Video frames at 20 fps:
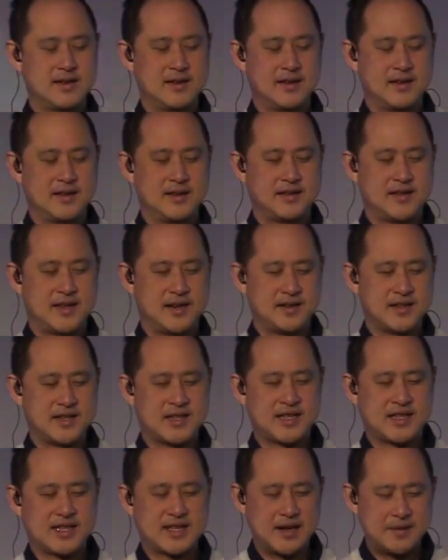there is
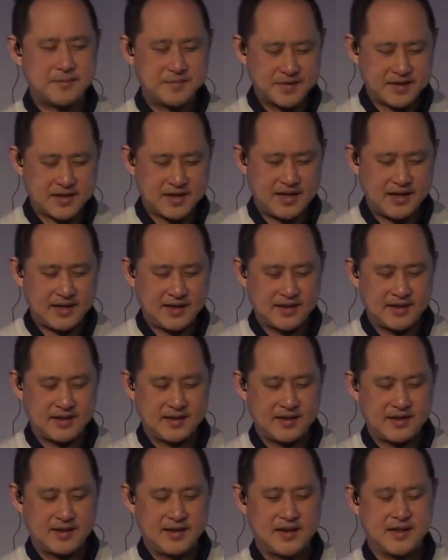something
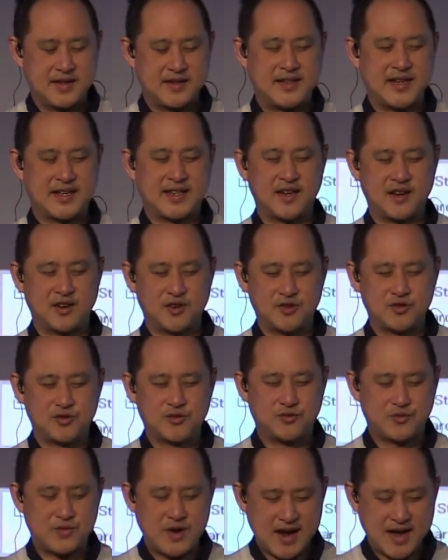that can
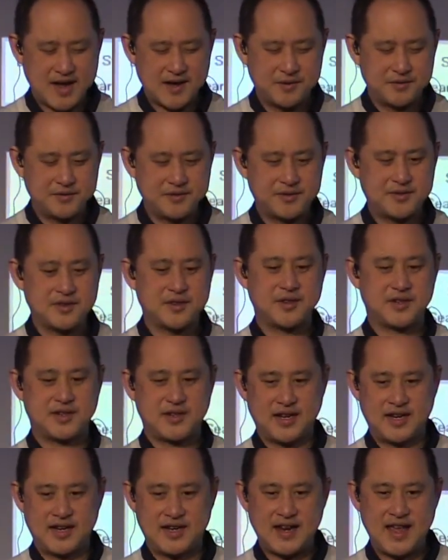ground
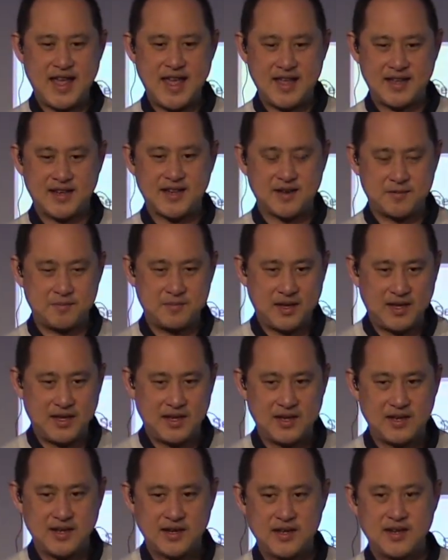and anchor
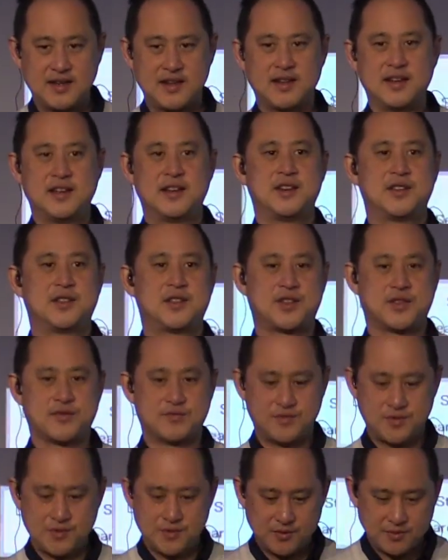me
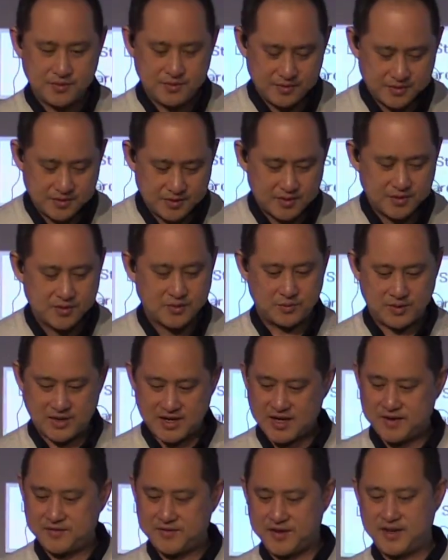through
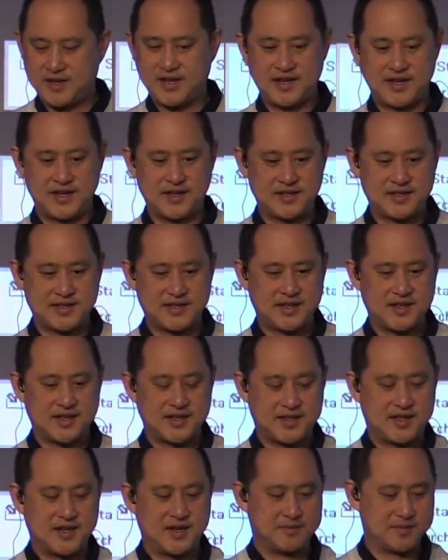whatever it is
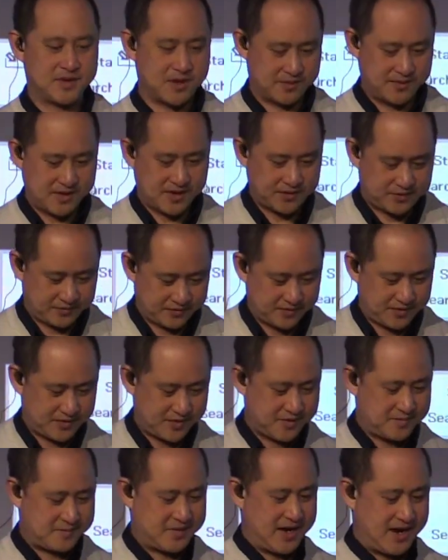that I'm going through in
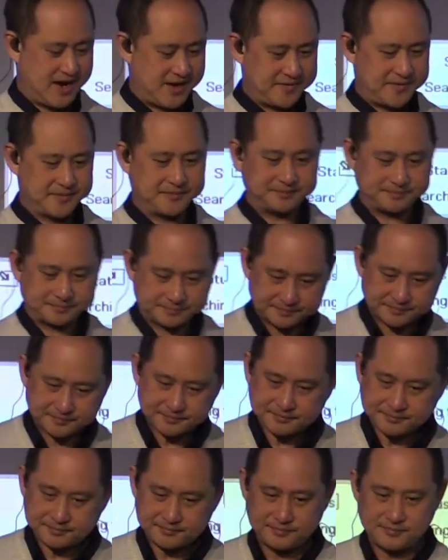my life.
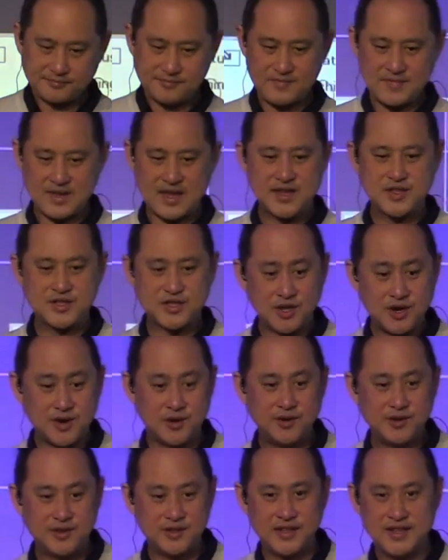
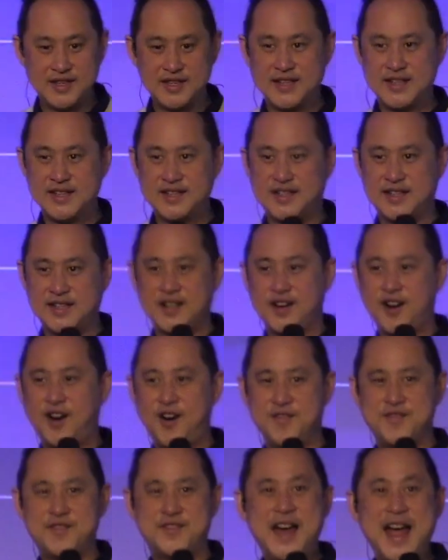So
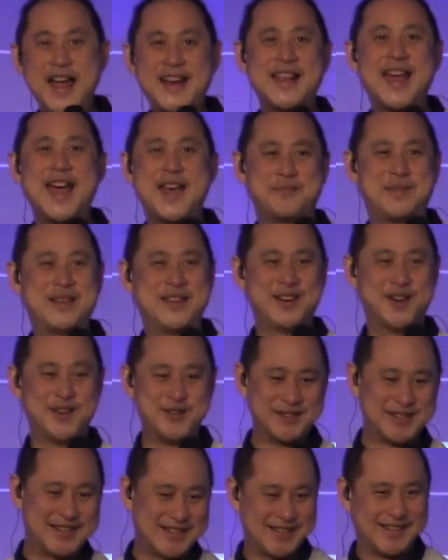on that happy
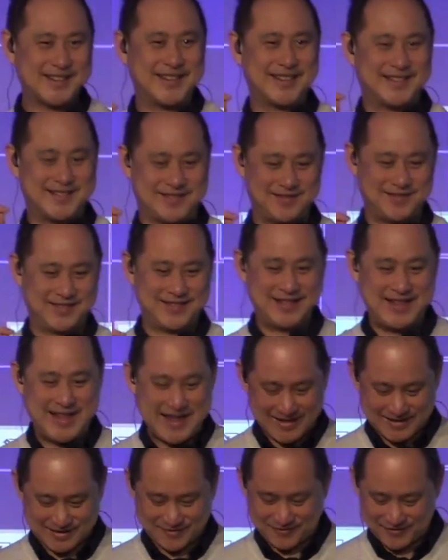note,
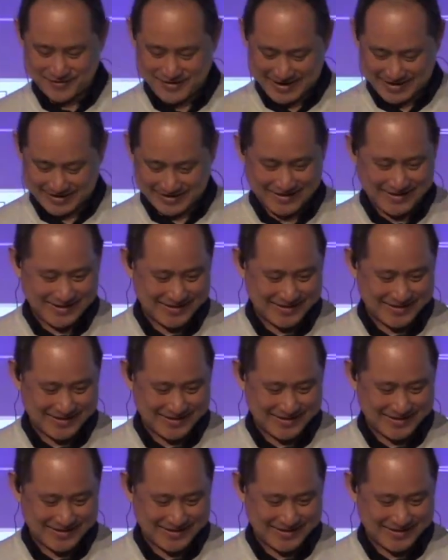let's read